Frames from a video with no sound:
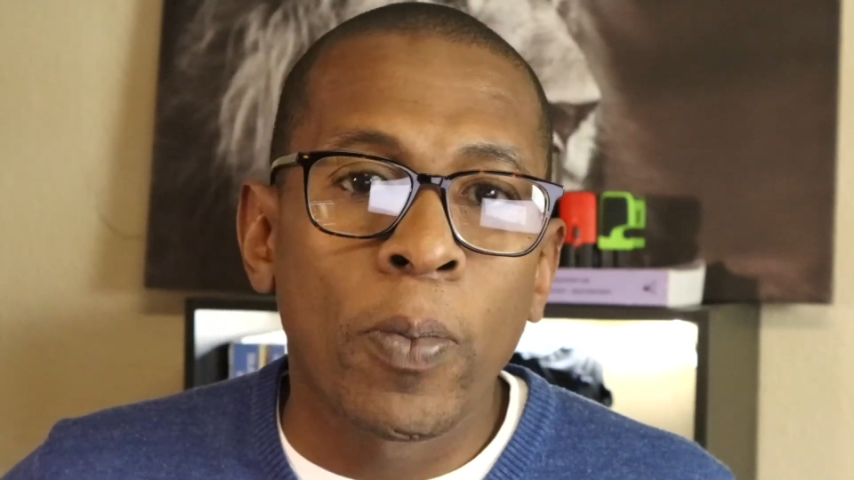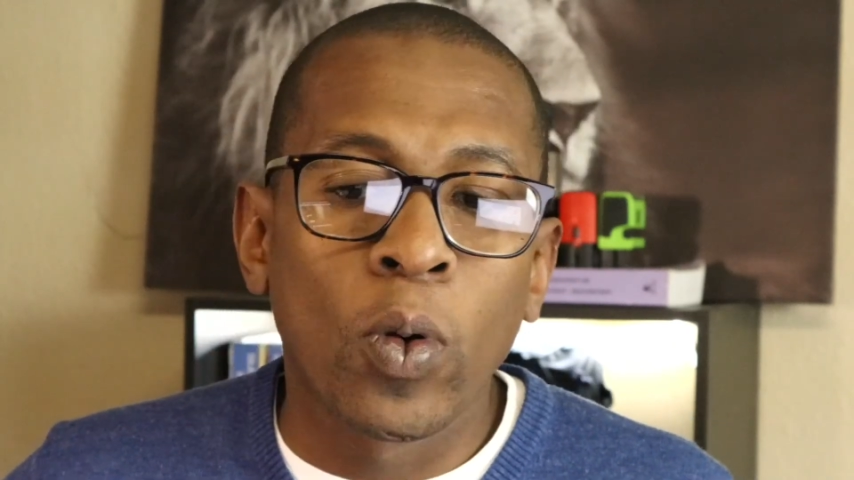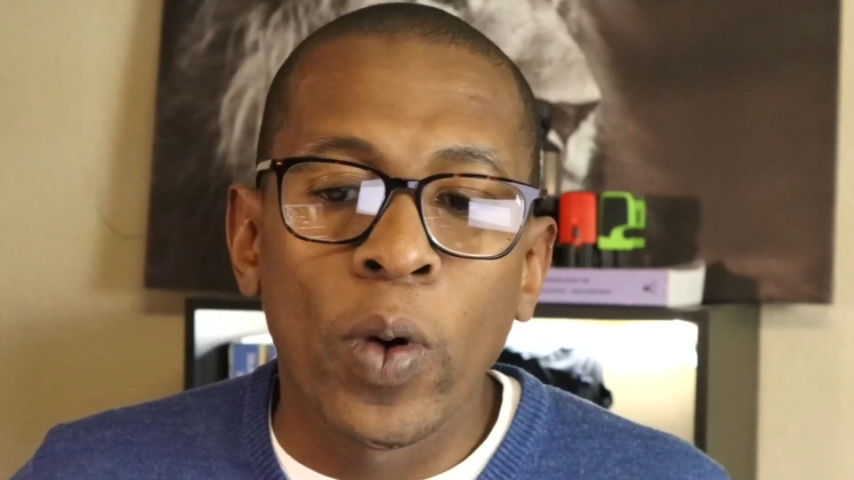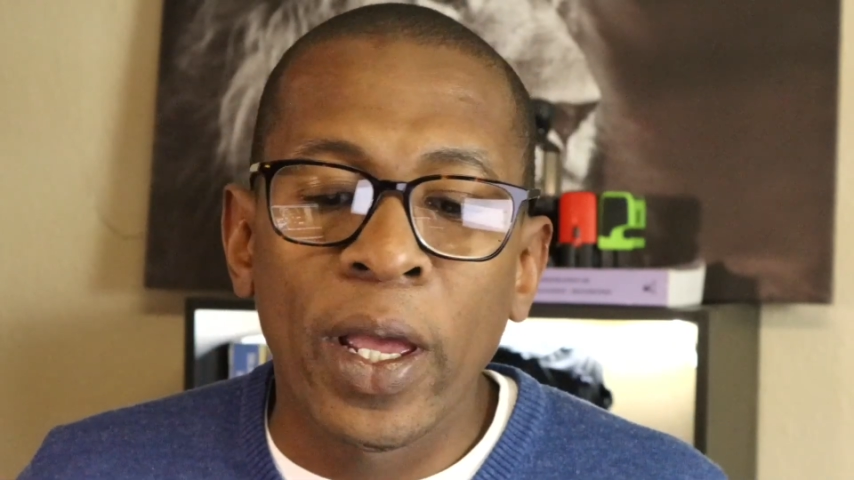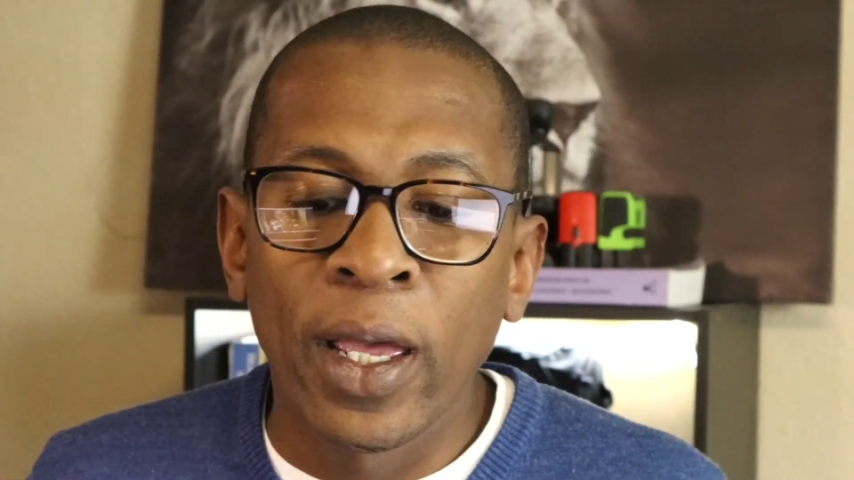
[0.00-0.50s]

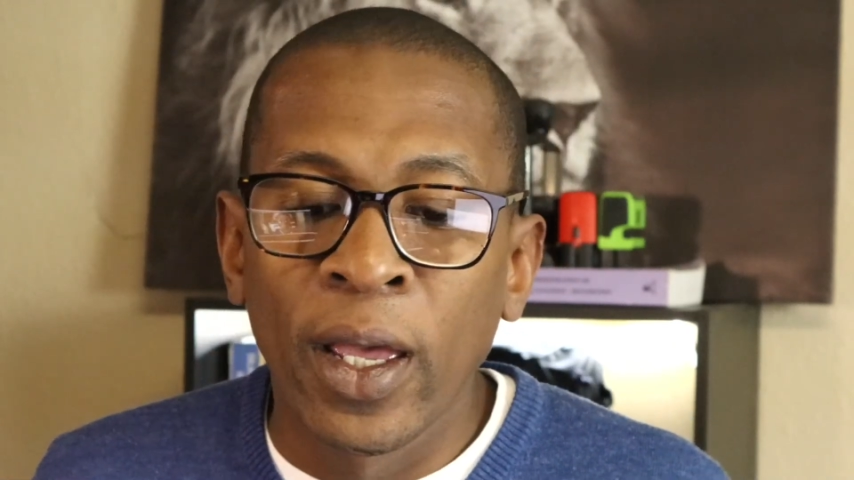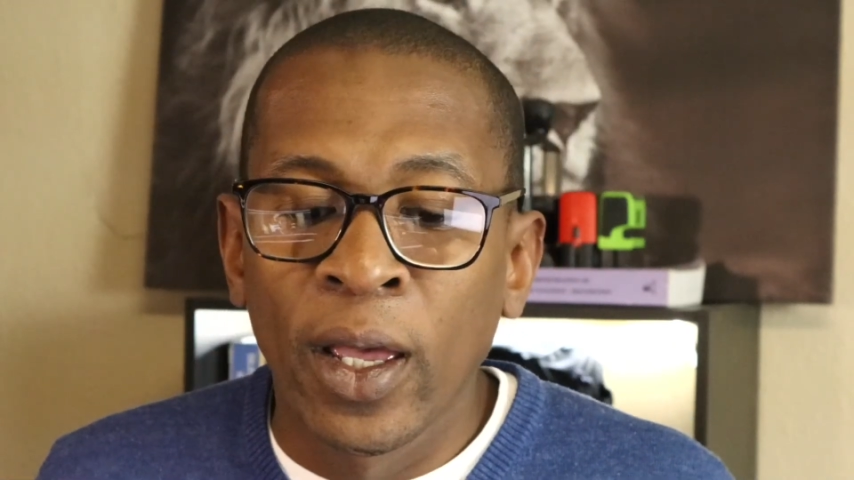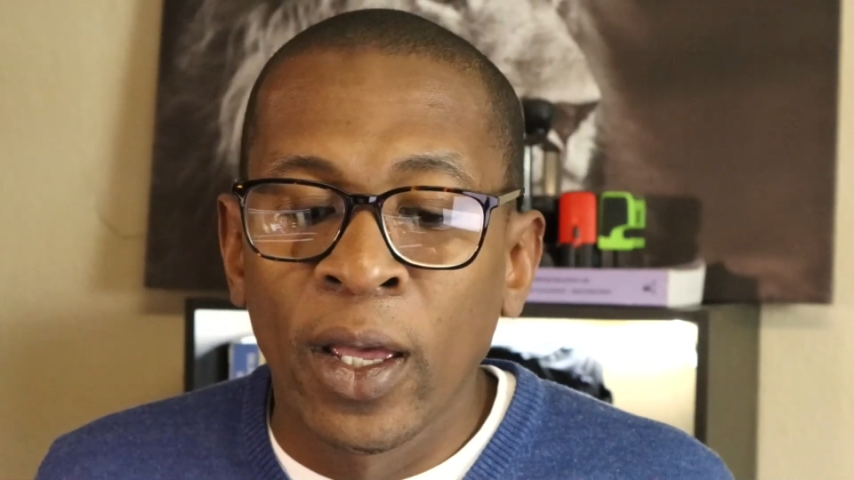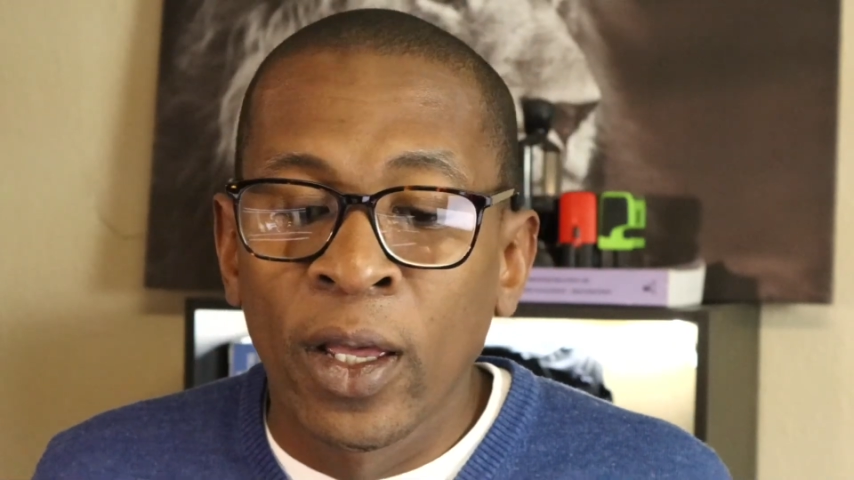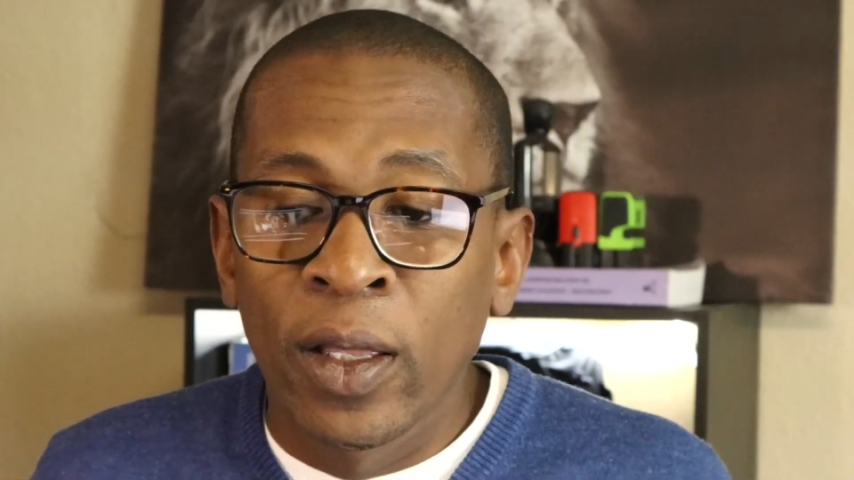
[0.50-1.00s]
where
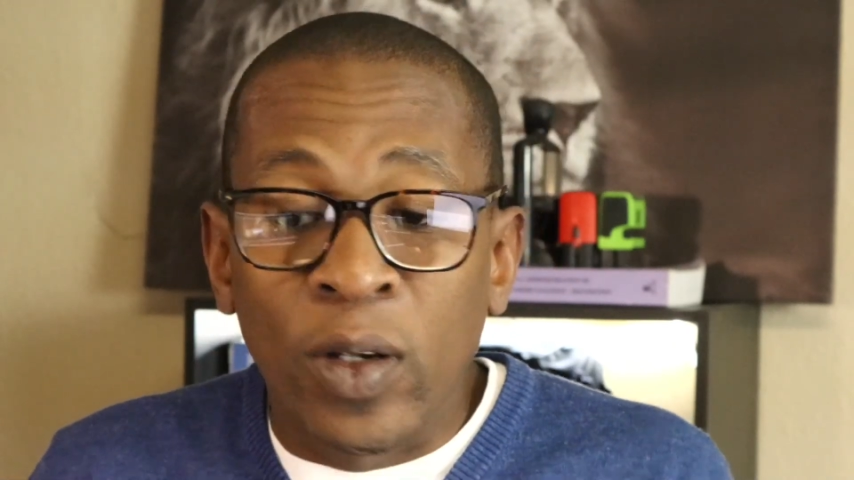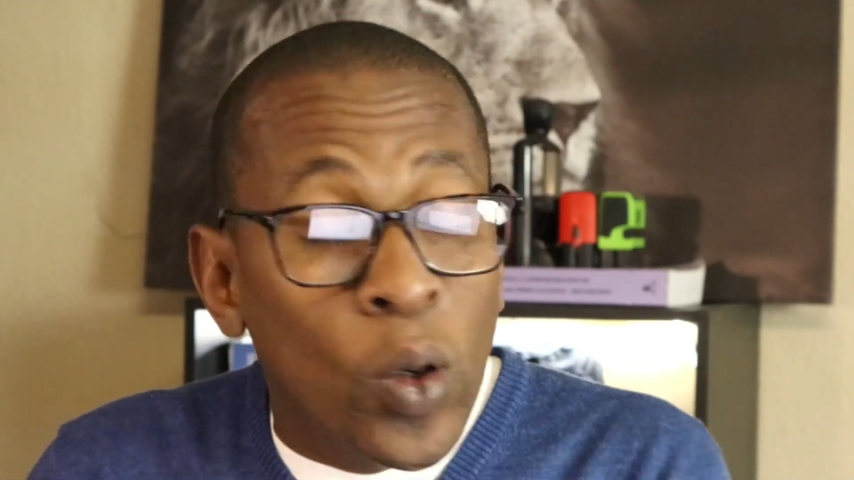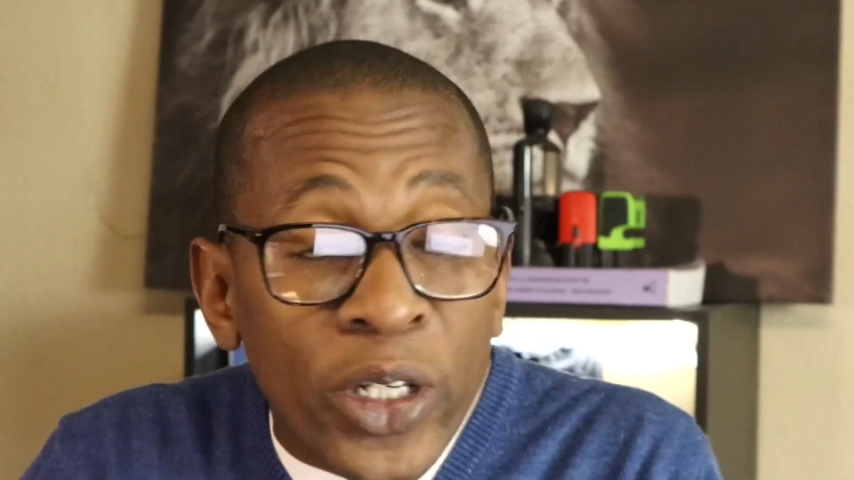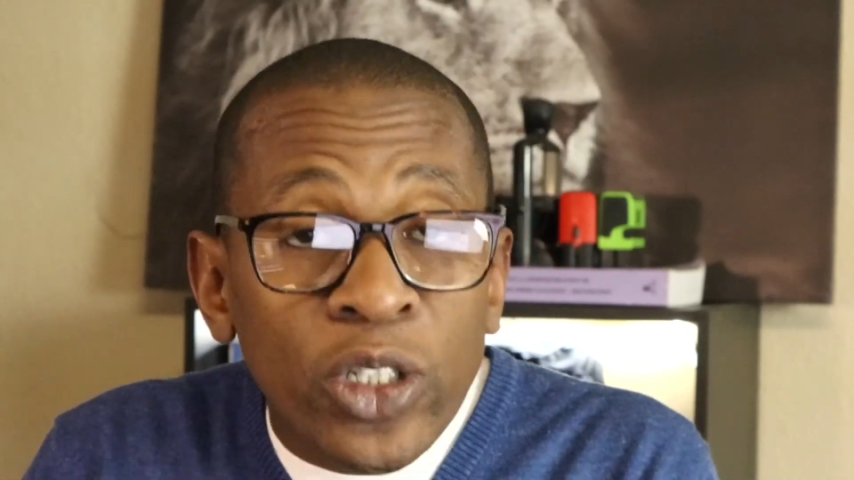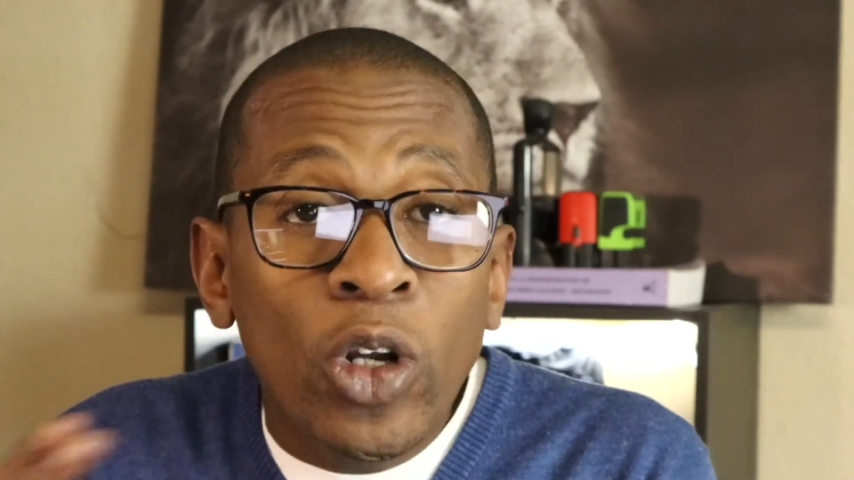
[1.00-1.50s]
the
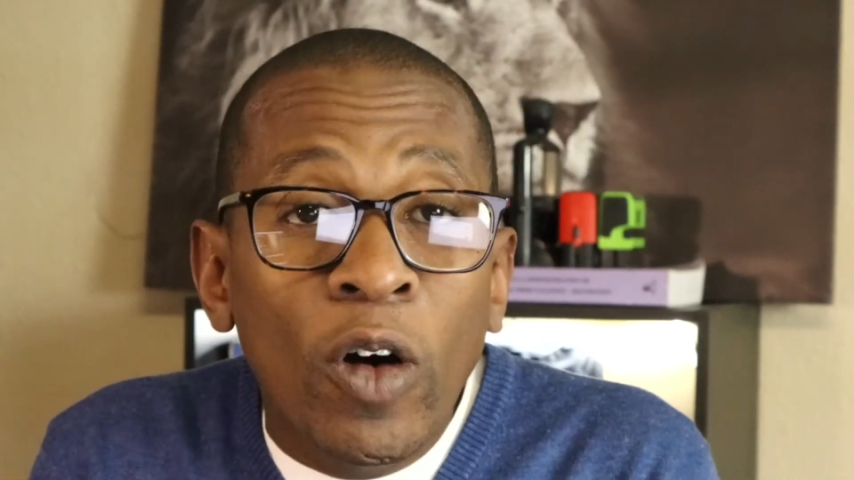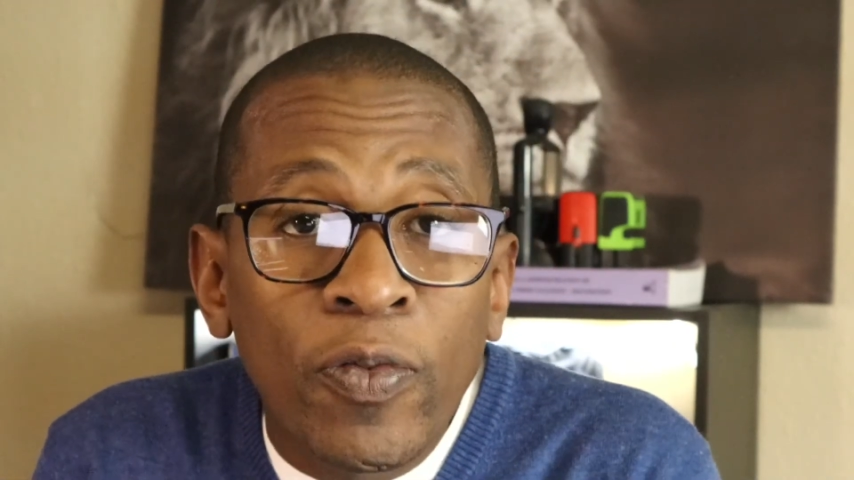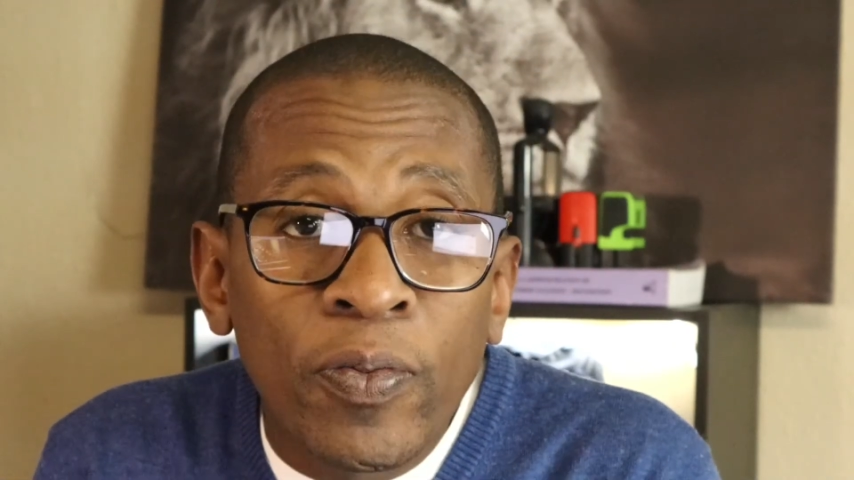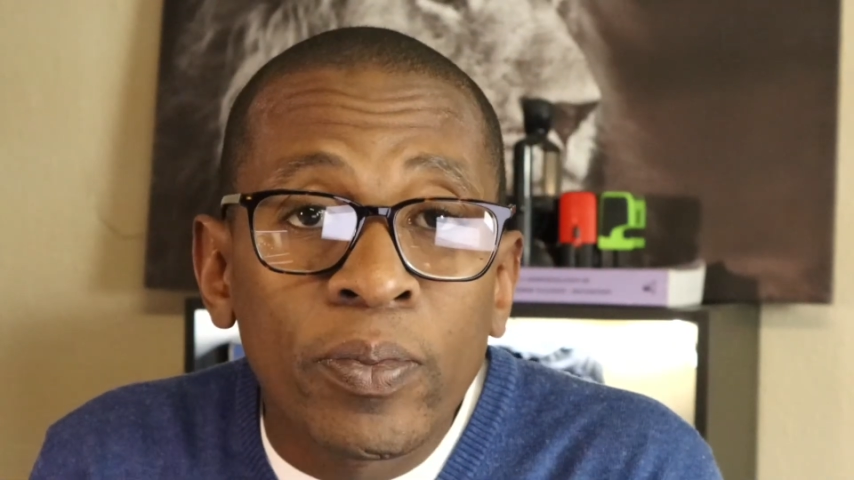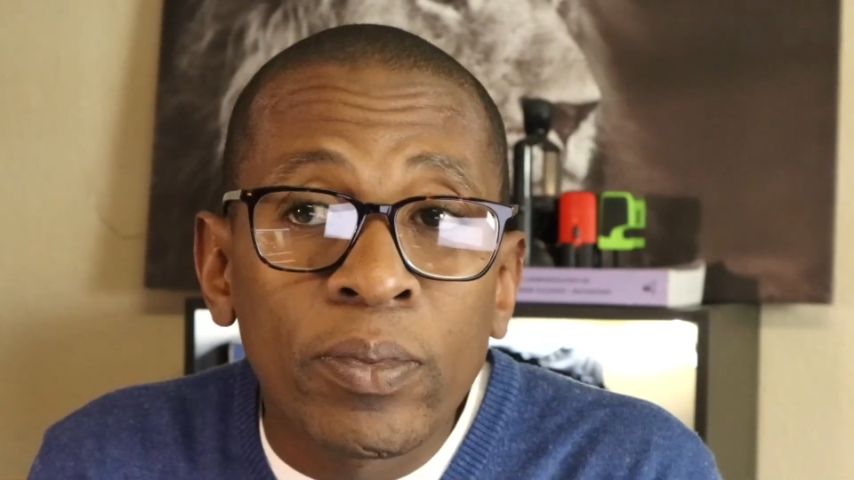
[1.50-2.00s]
question
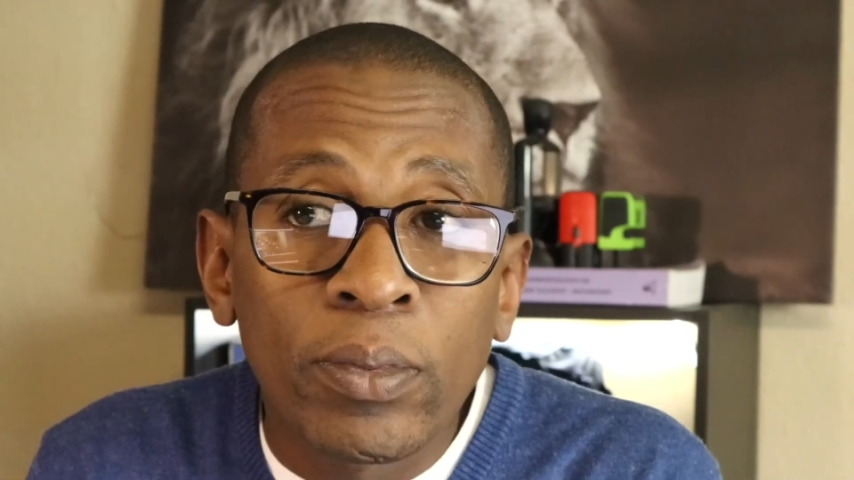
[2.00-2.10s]
of